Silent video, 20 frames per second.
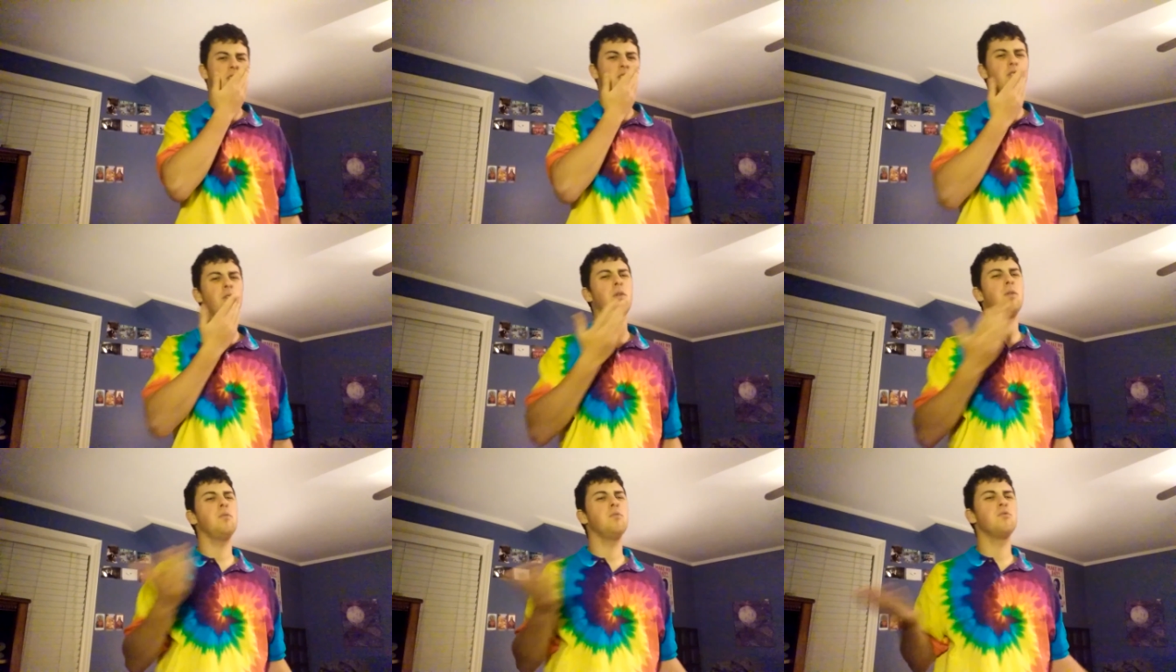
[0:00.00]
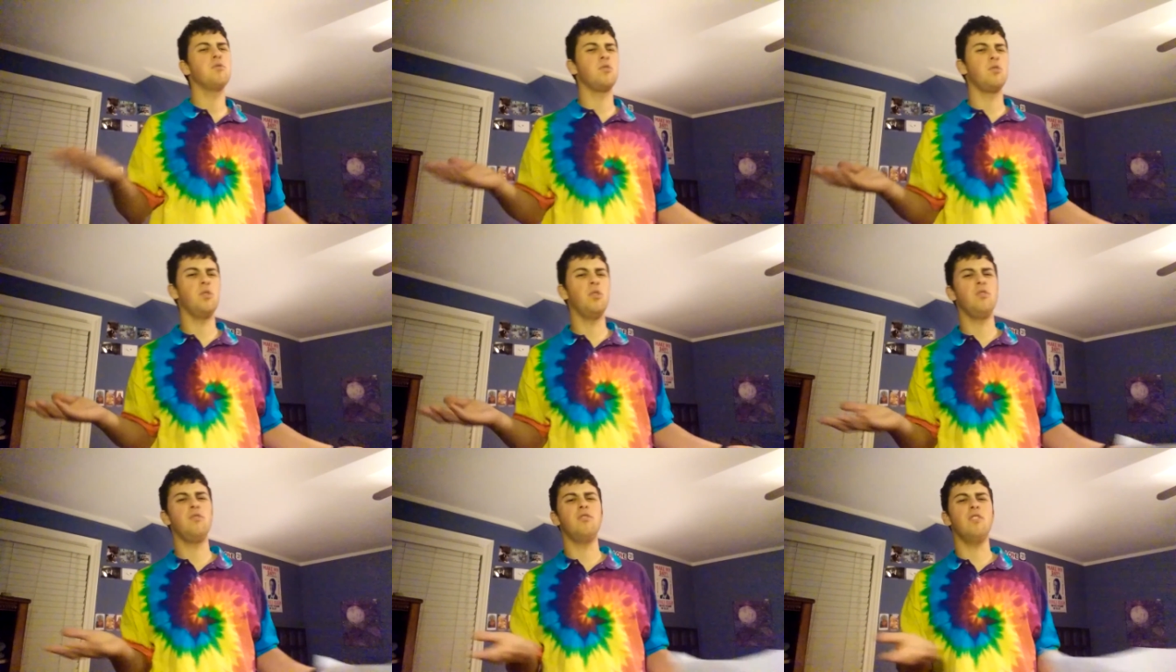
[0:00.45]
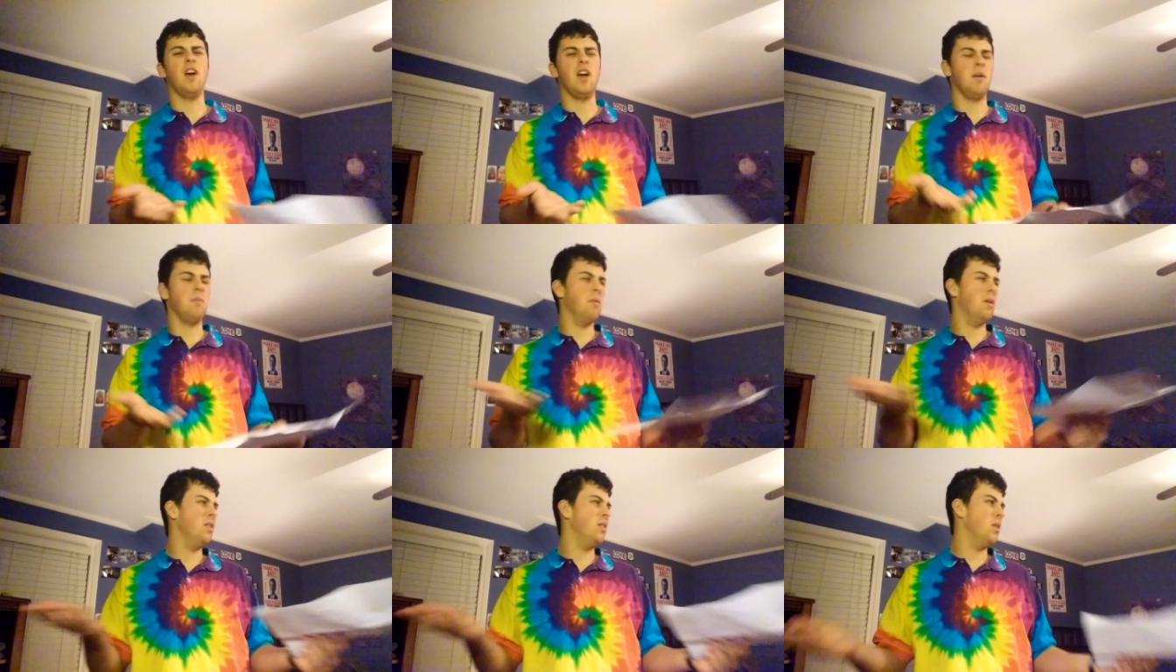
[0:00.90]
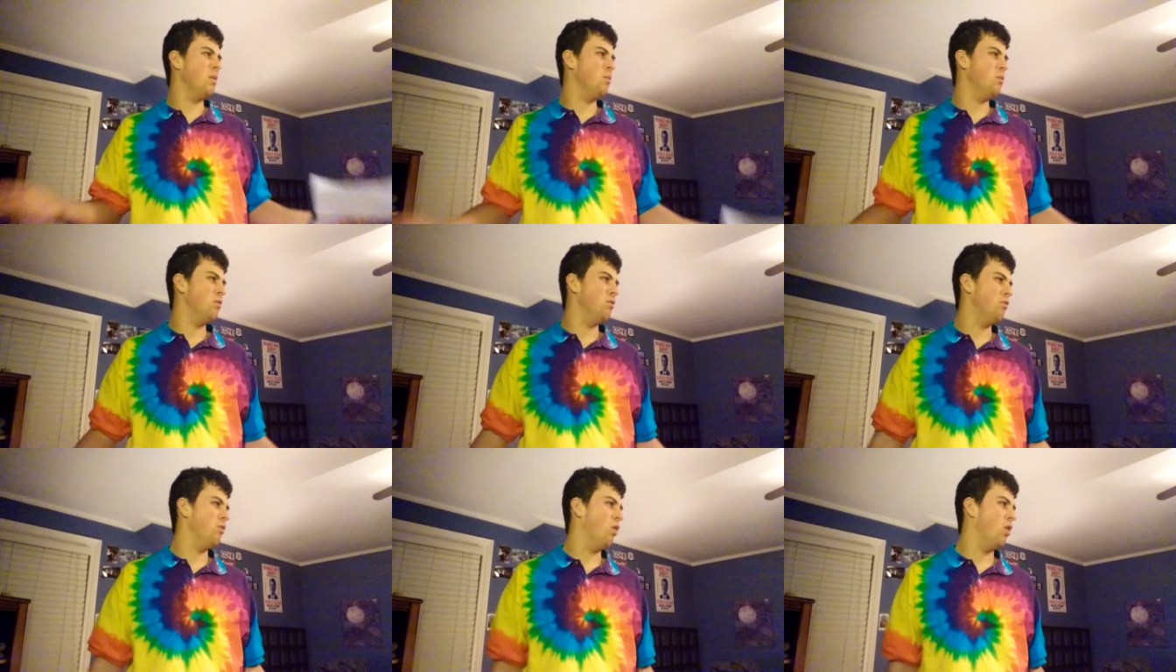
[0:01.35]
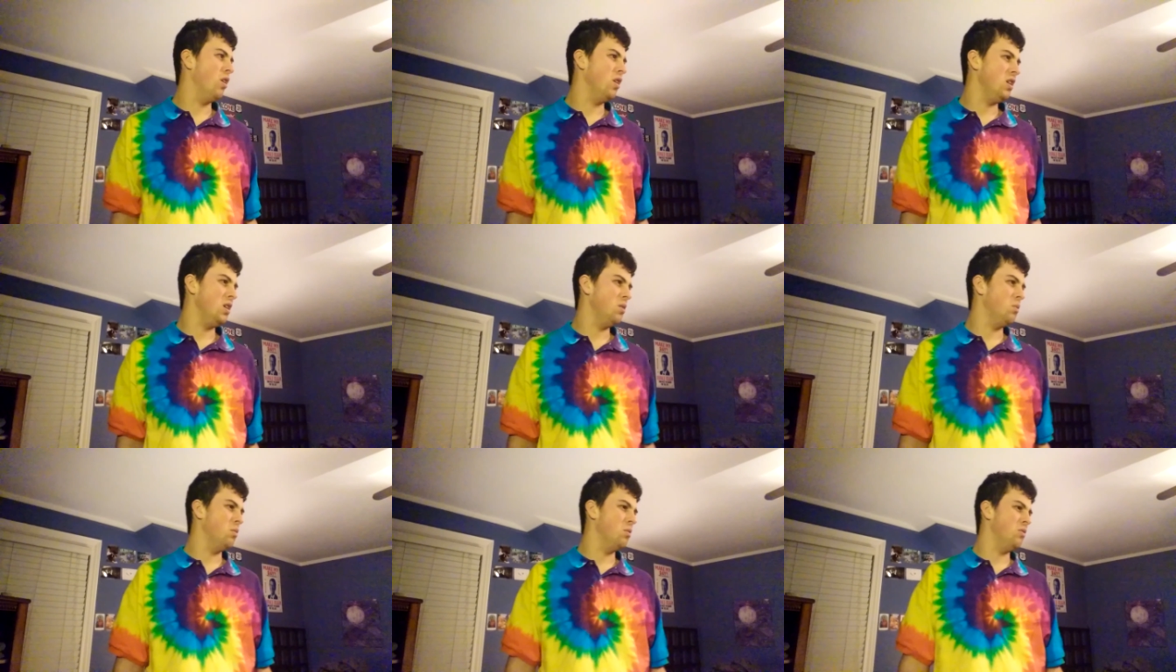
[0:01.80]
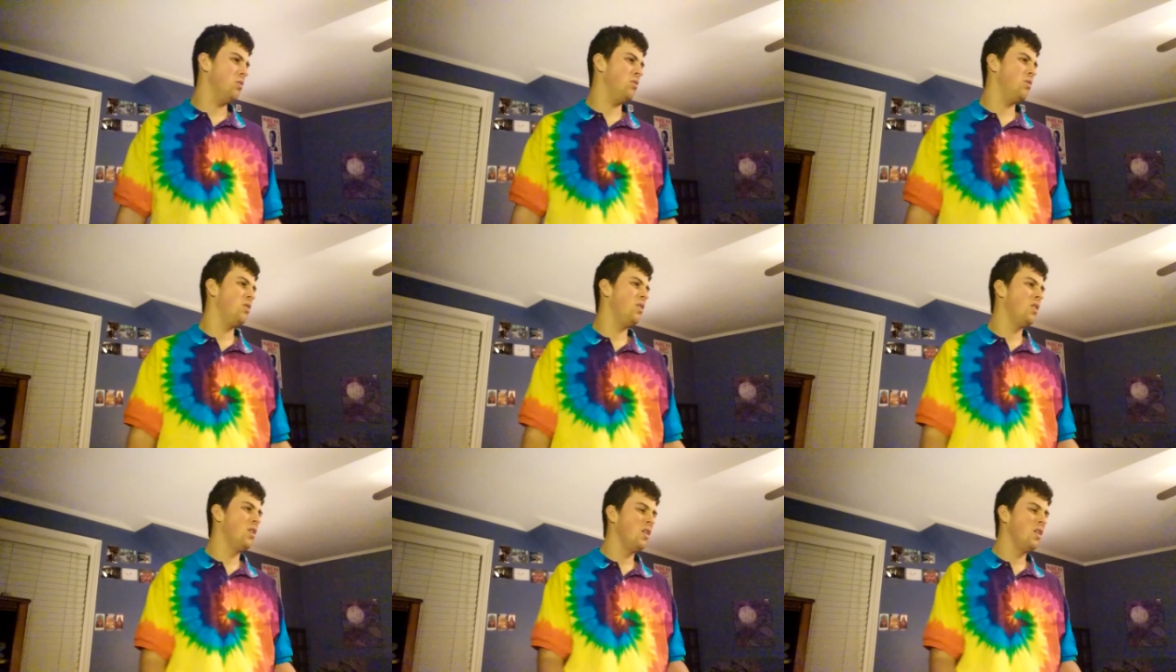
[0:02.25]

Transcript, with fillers: So it was a good segment. It was funny. It was.